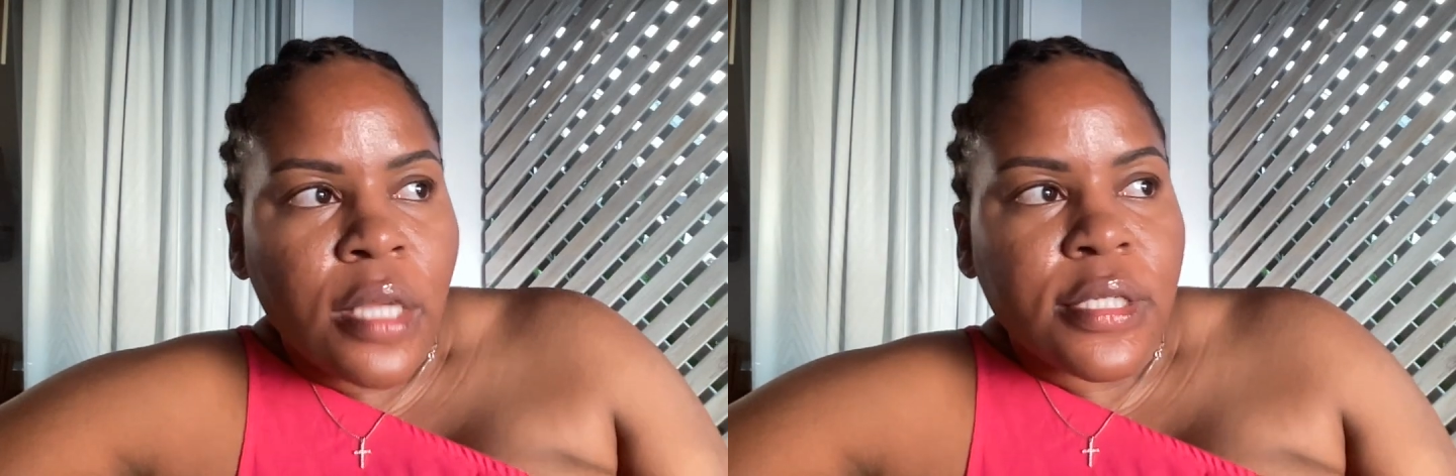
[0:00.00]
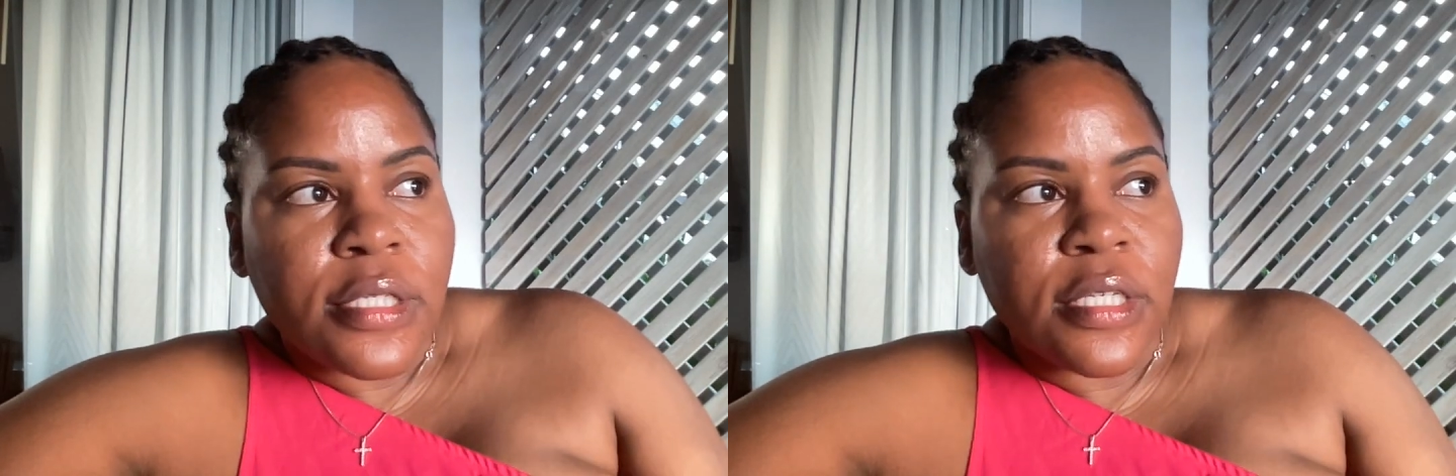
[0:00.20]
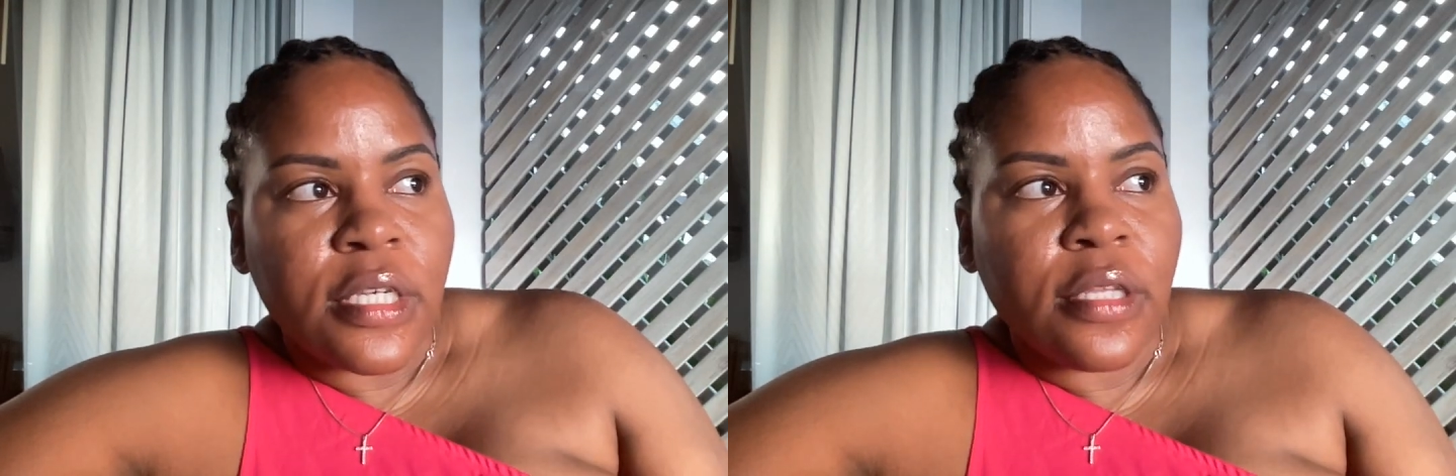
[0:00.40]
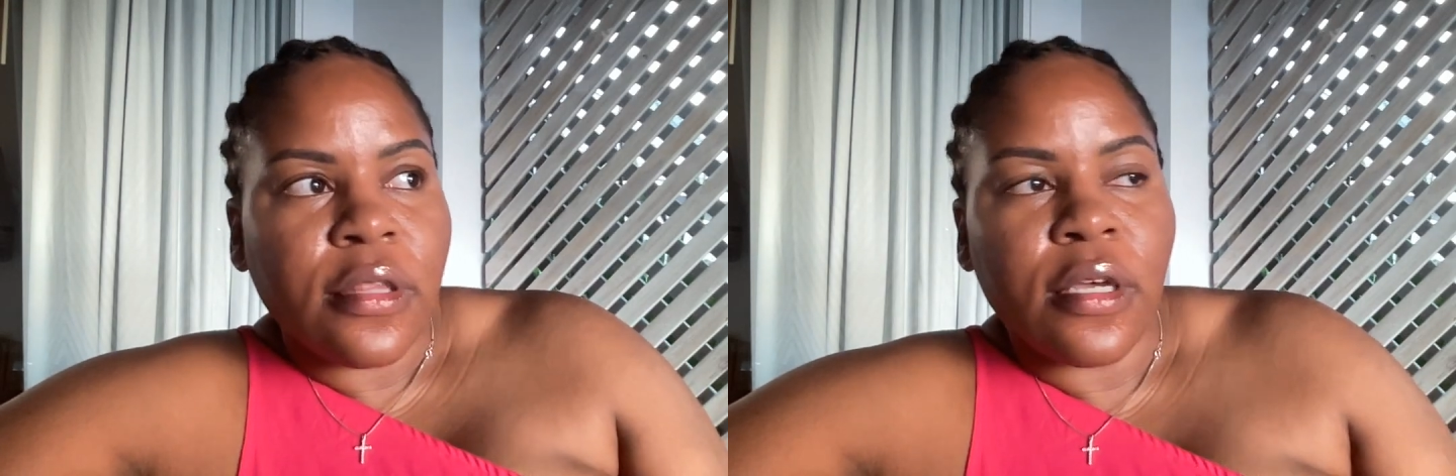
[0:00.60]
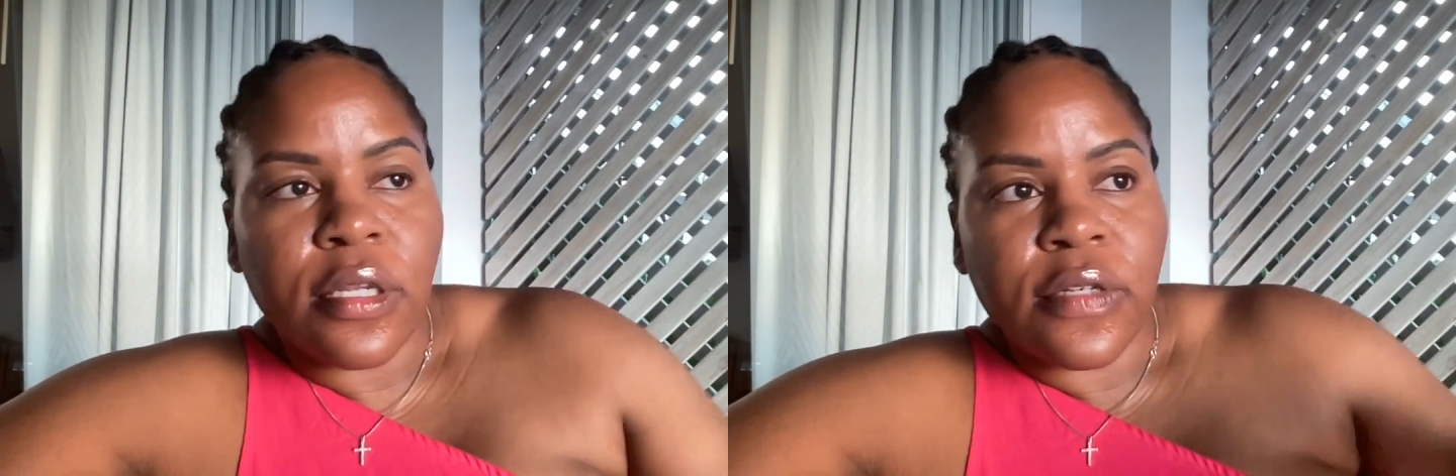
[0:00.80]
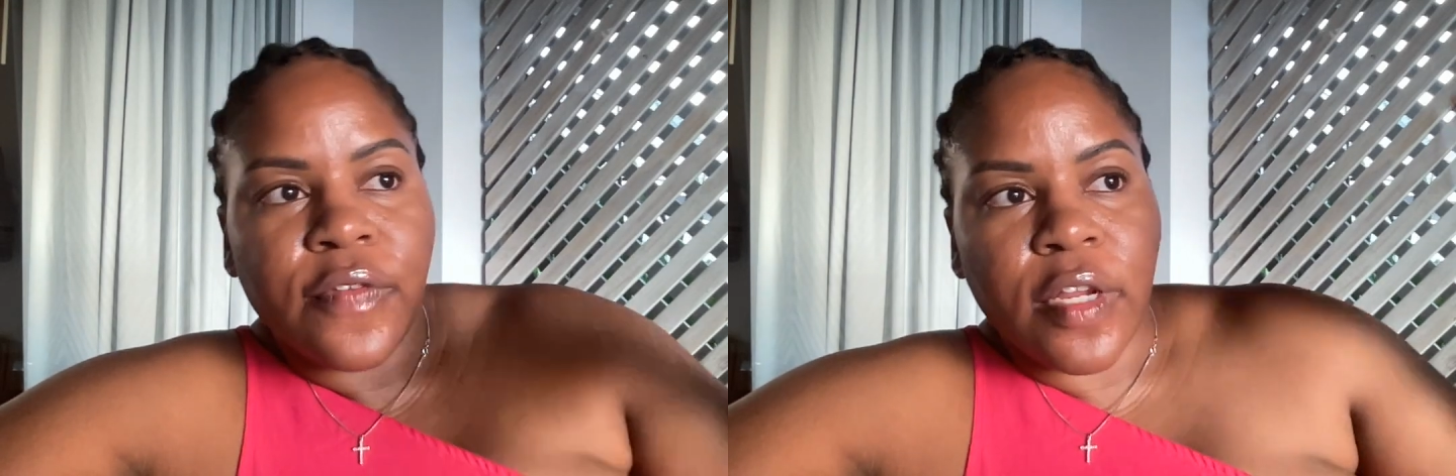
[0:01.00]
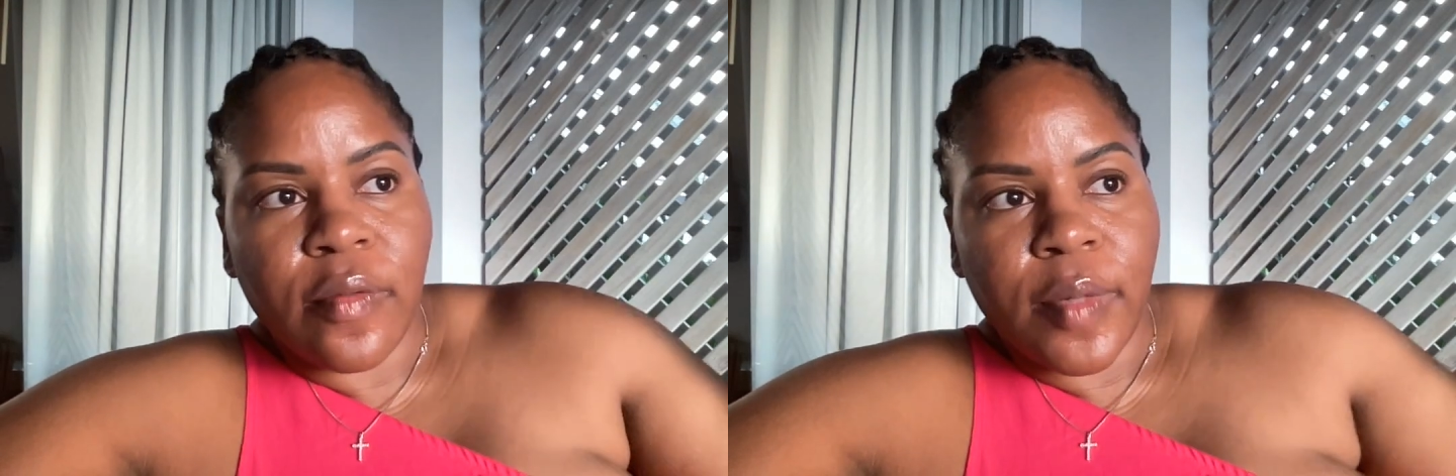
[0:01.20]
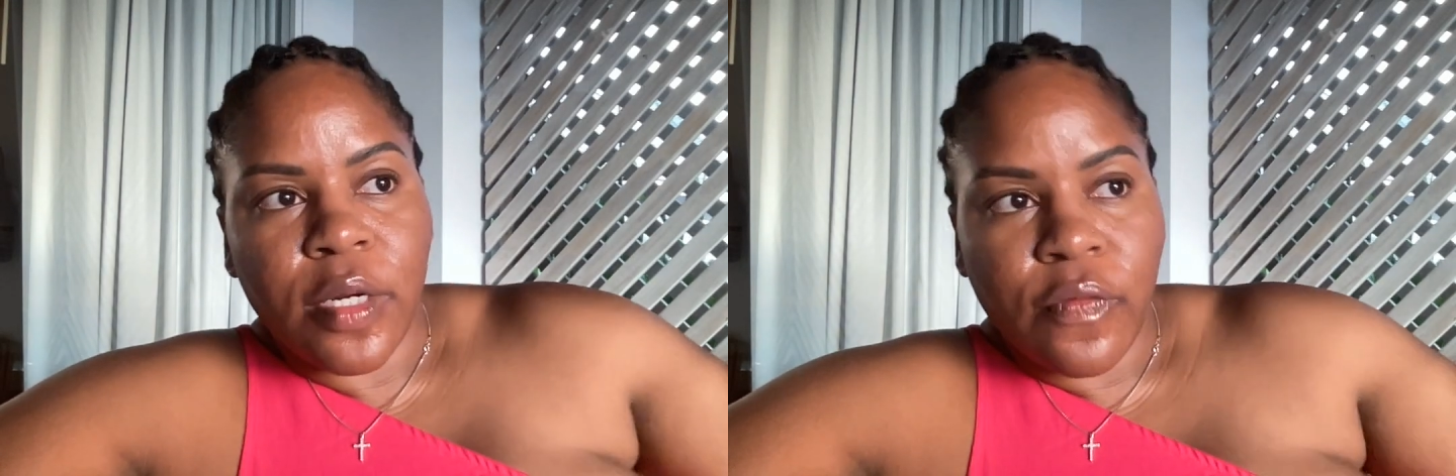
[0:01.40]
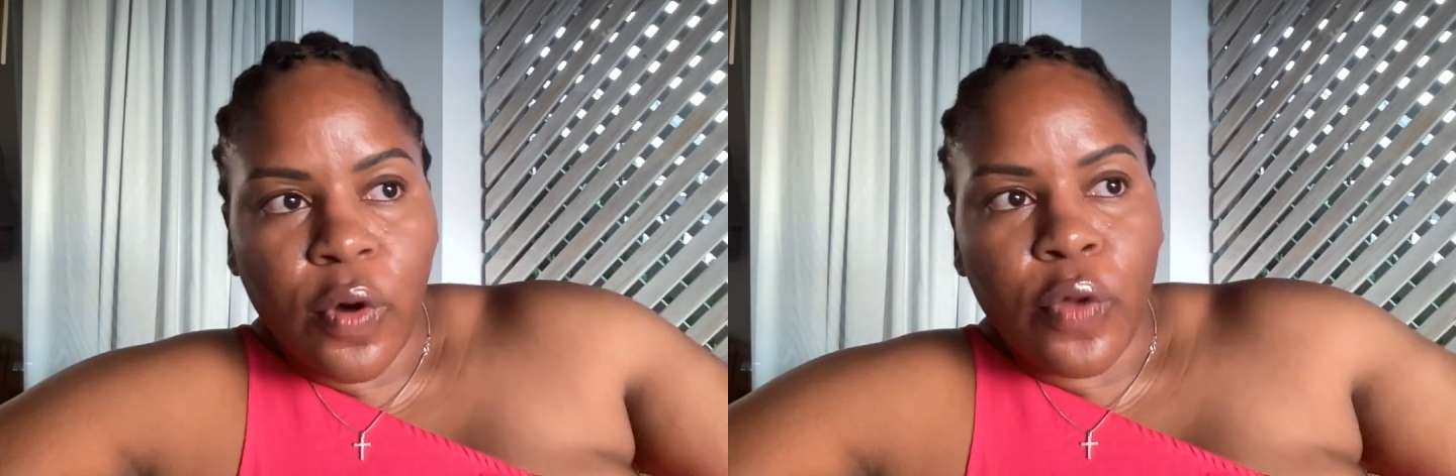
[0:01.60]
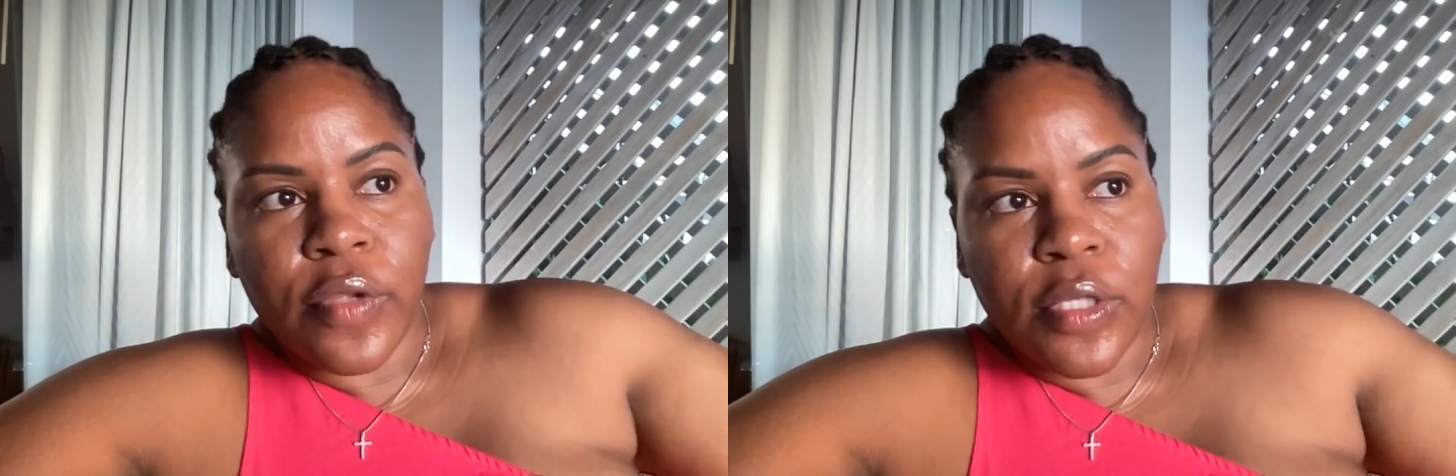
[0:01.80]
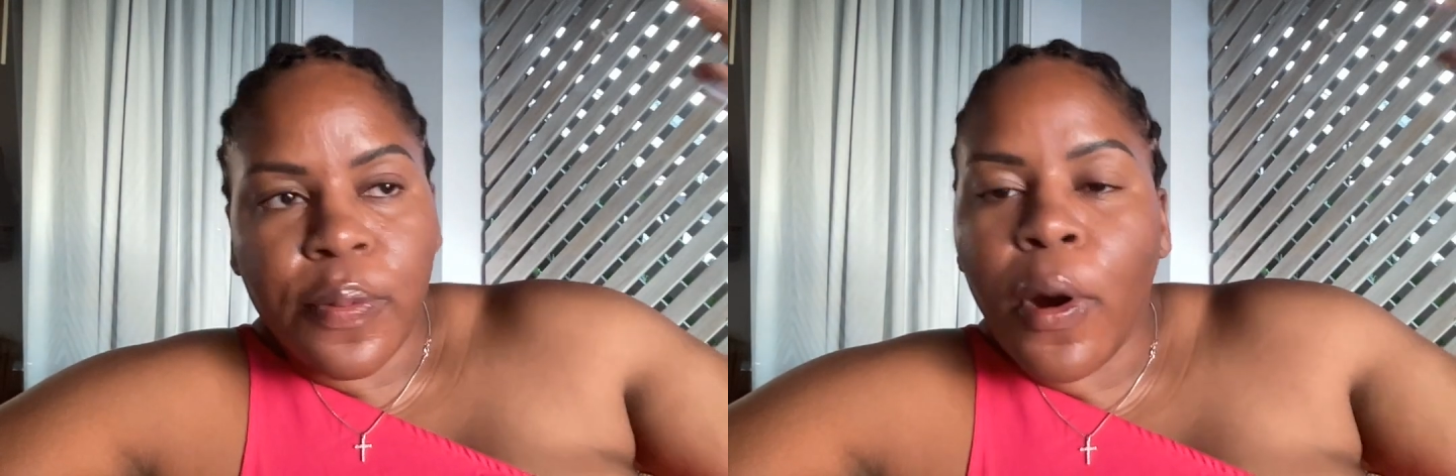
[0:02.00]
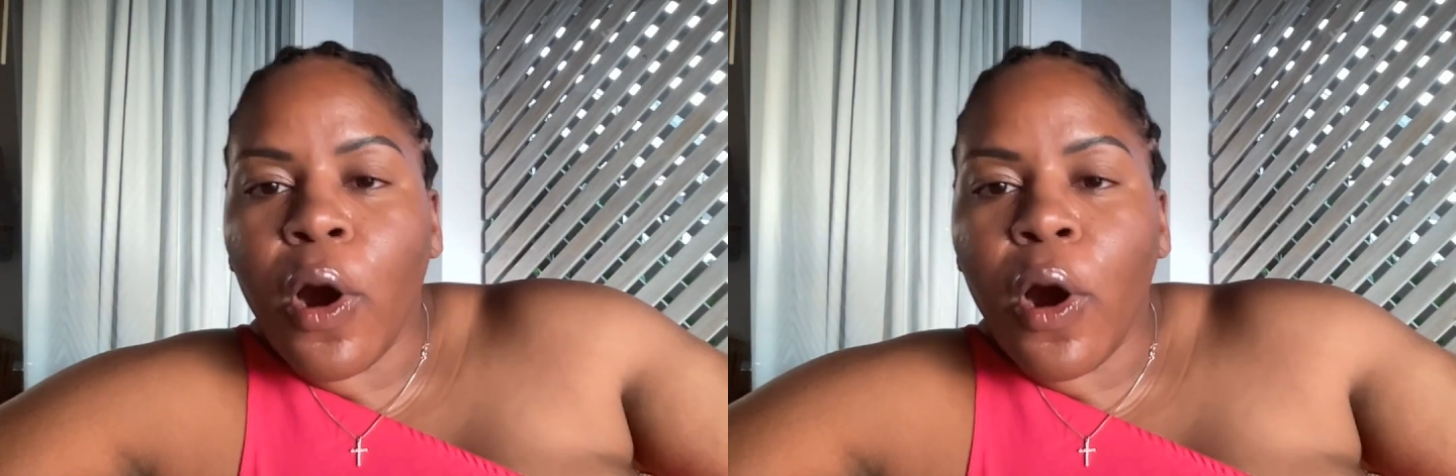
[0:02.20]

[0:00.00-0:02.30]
to see the development of all these